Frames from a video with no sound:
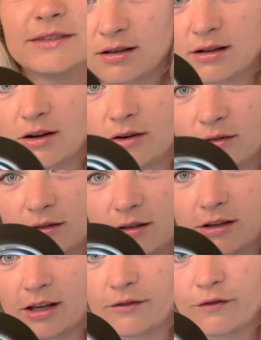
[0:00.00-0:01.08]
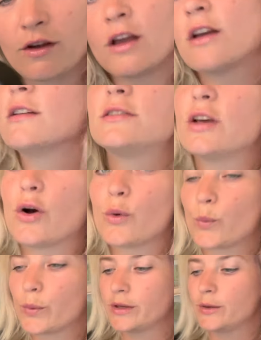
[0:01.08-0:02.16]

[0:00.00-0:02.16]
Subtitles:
Oh, okay. So when you